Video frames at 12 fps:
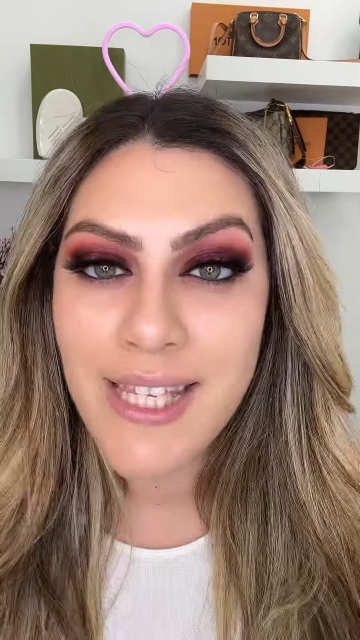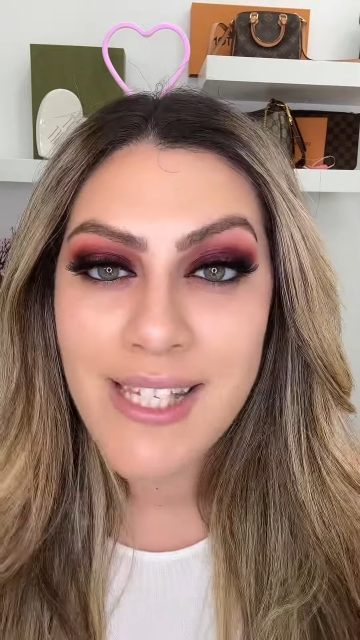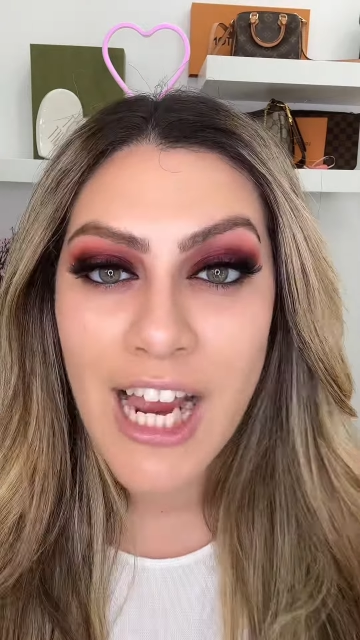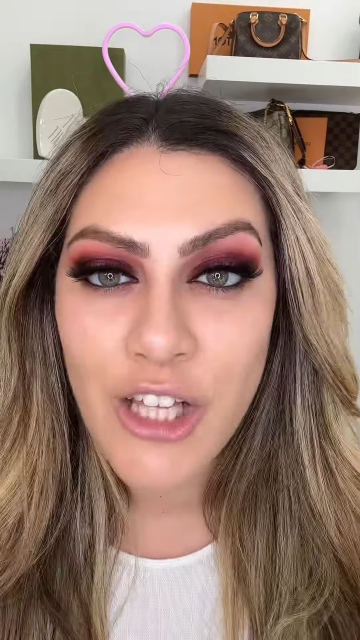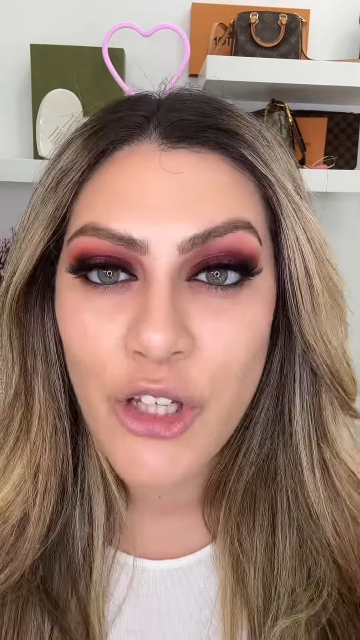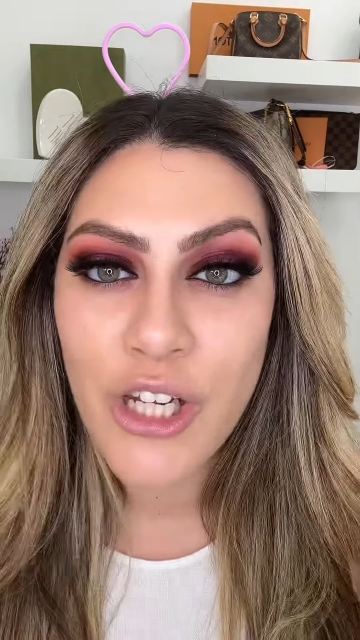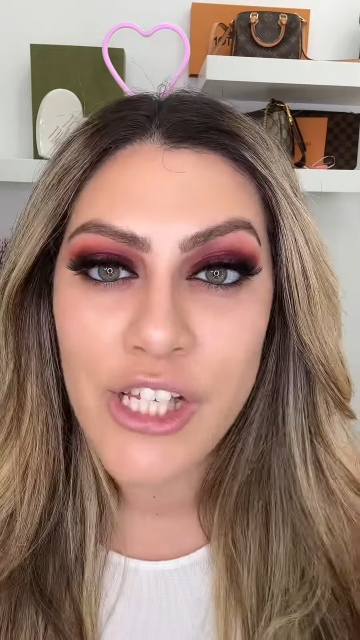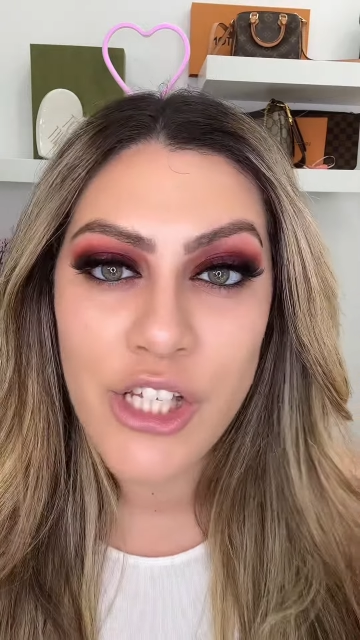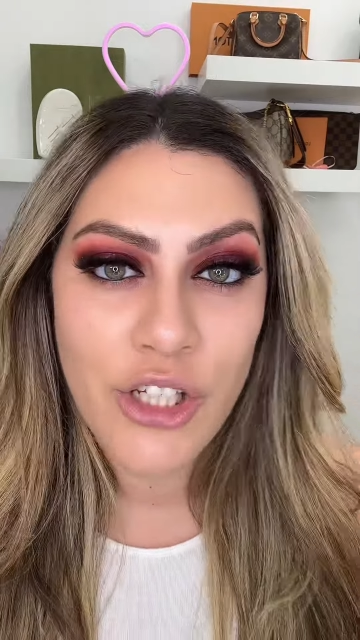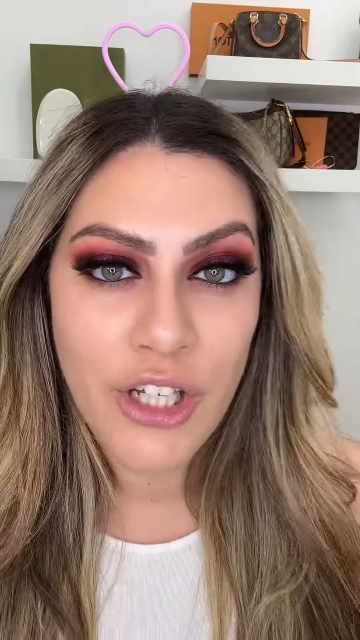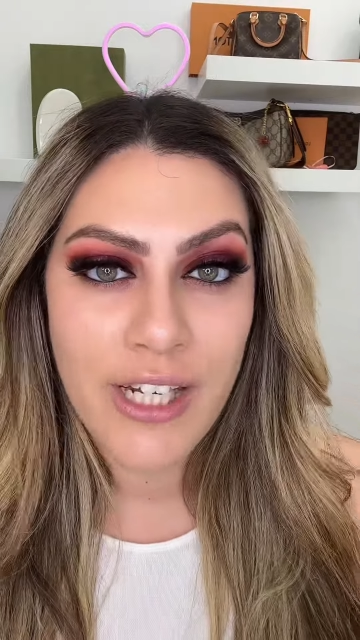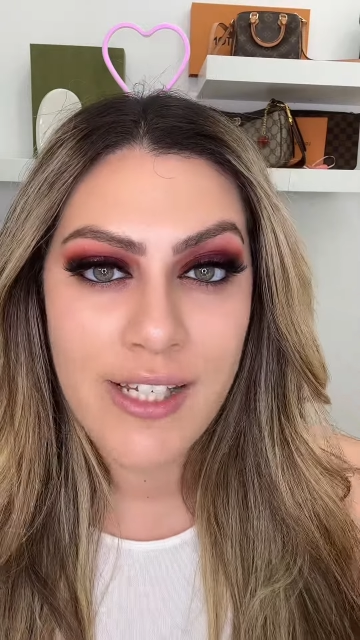This eye look is
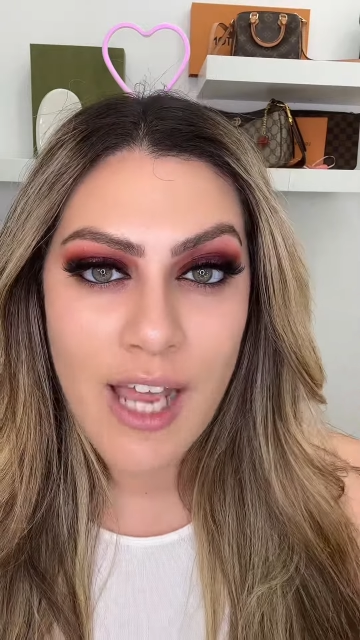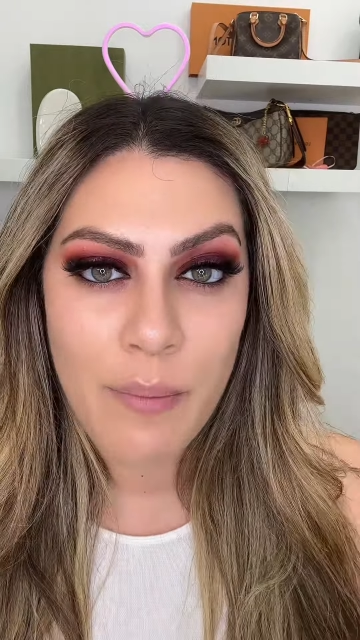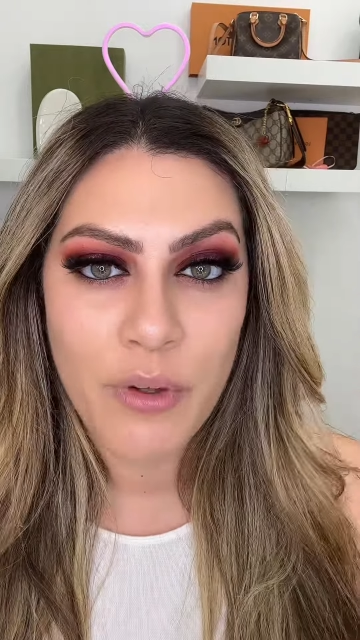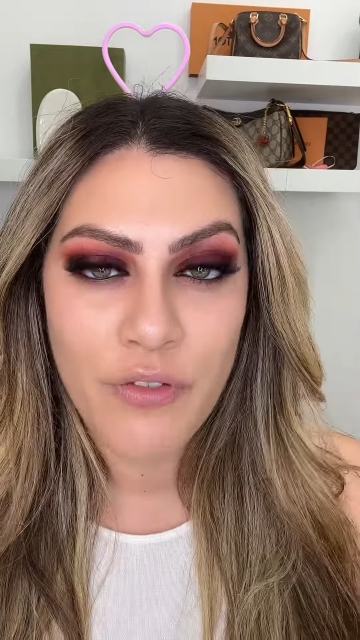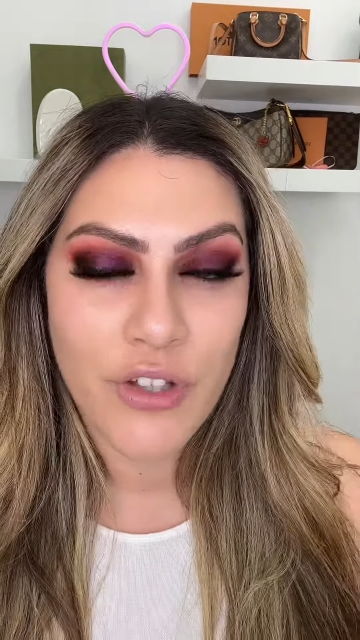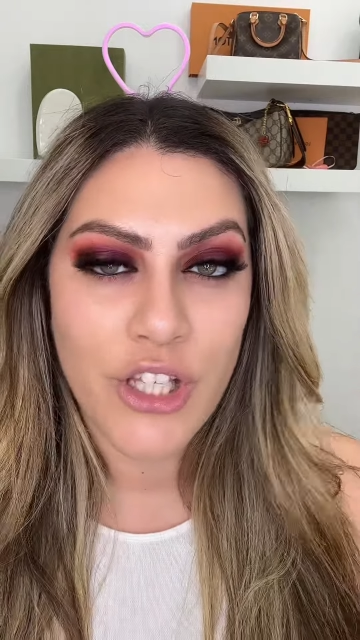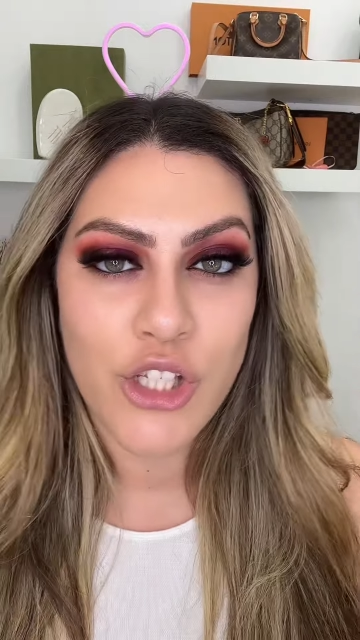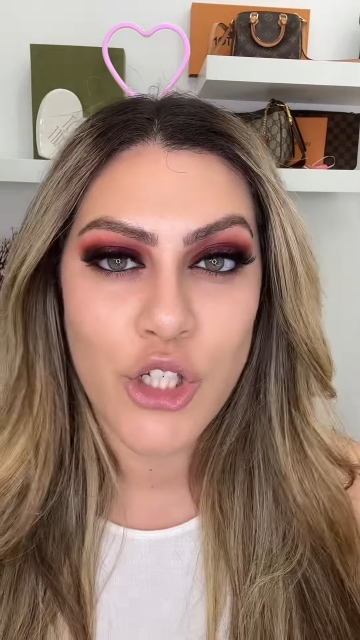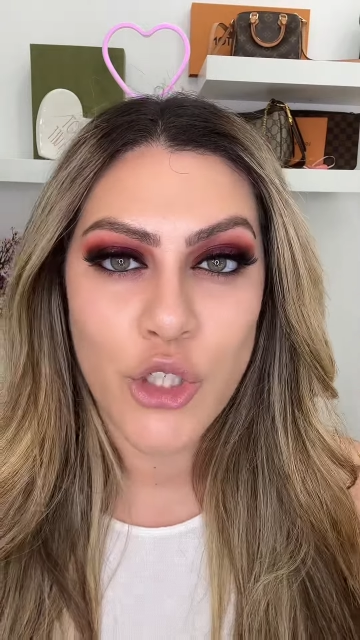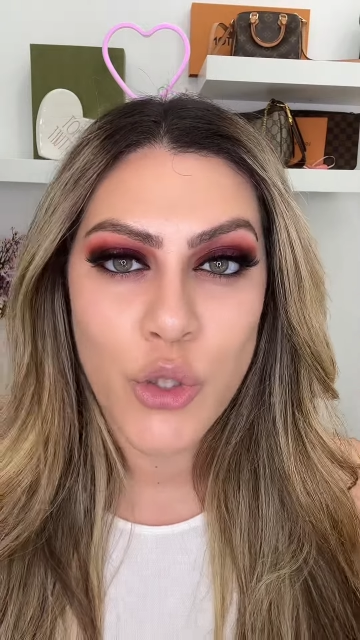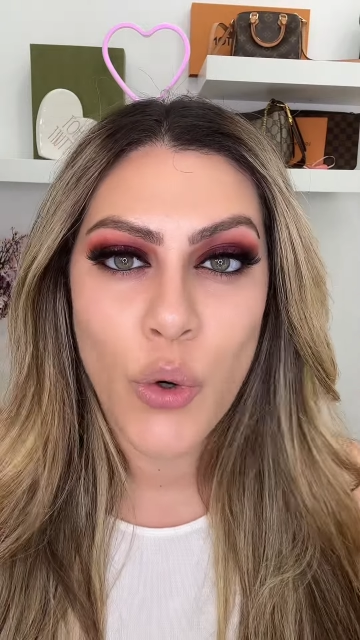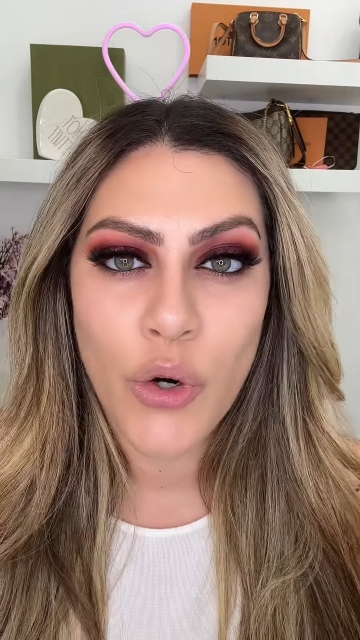a good example for this
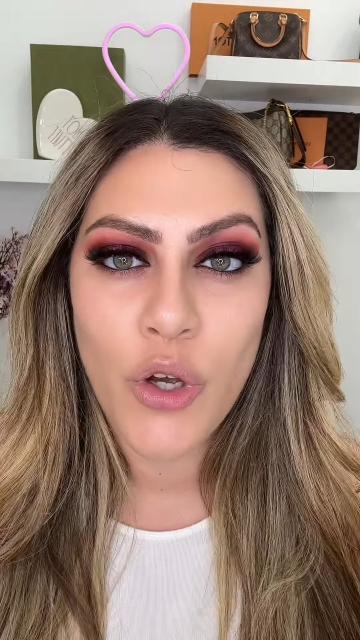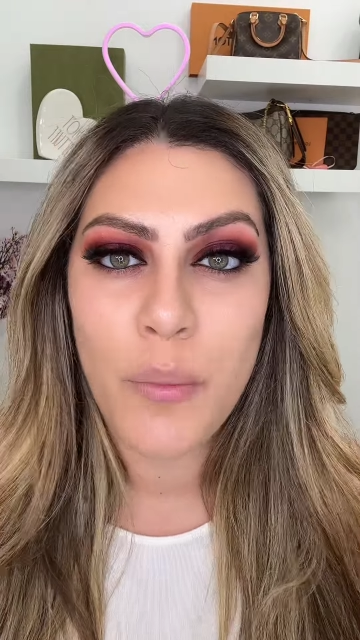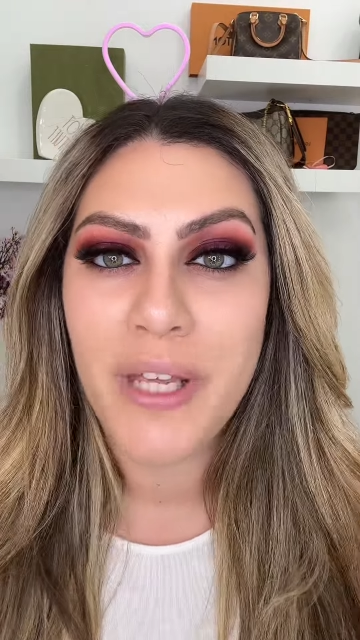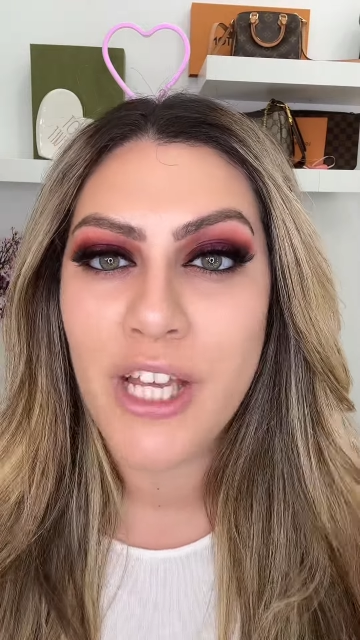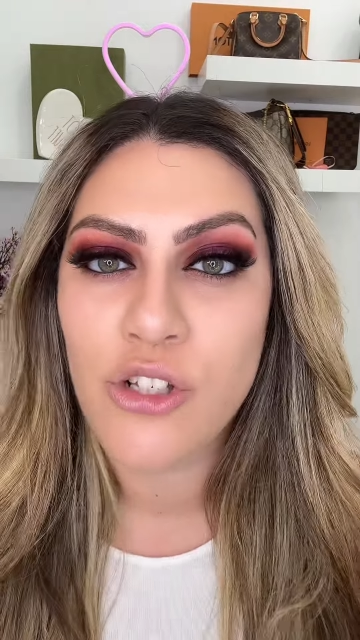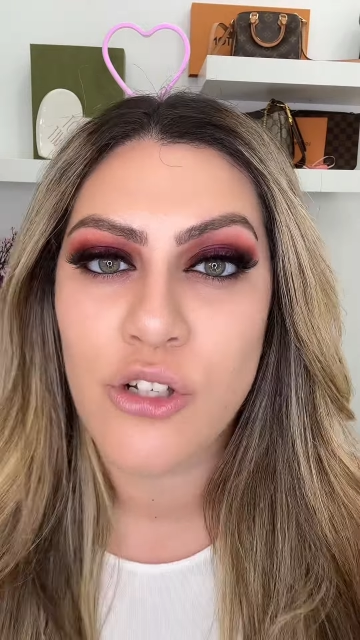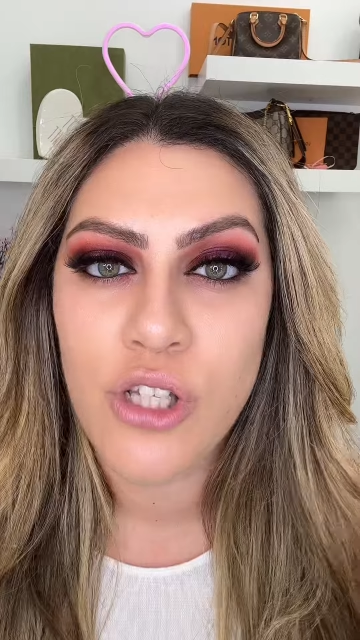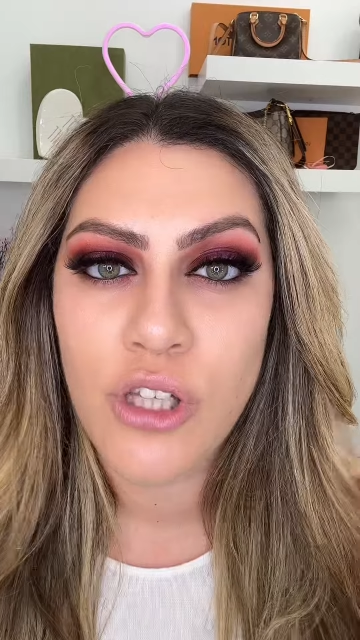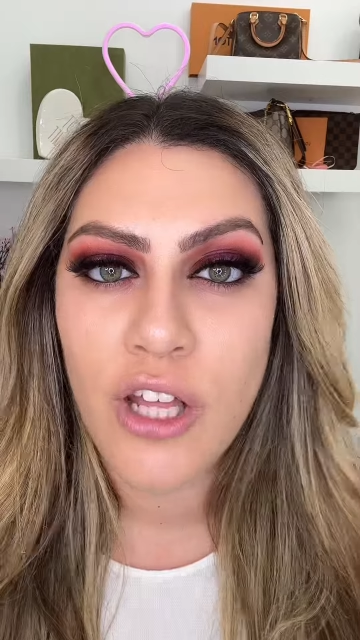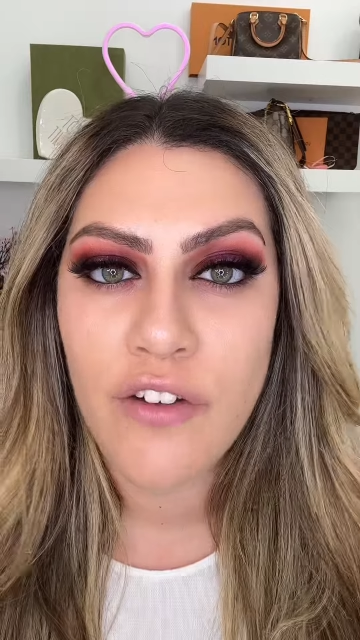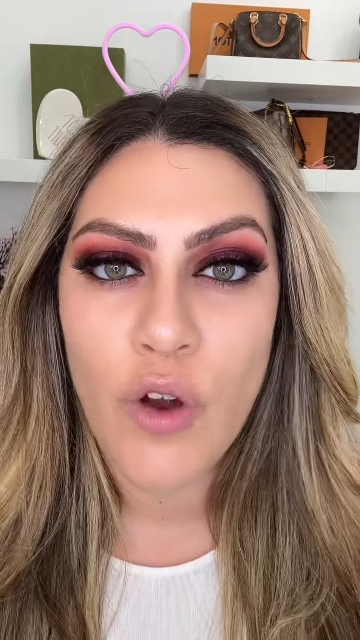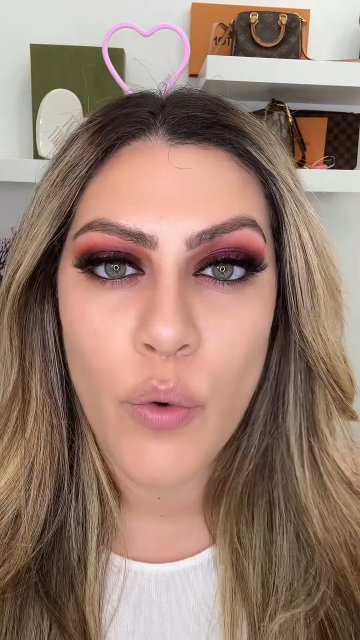tutorial because there's a
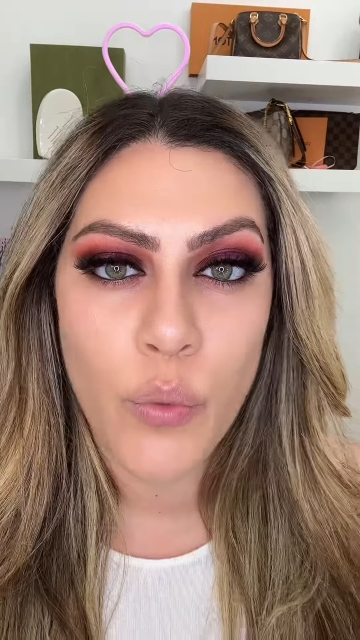lot of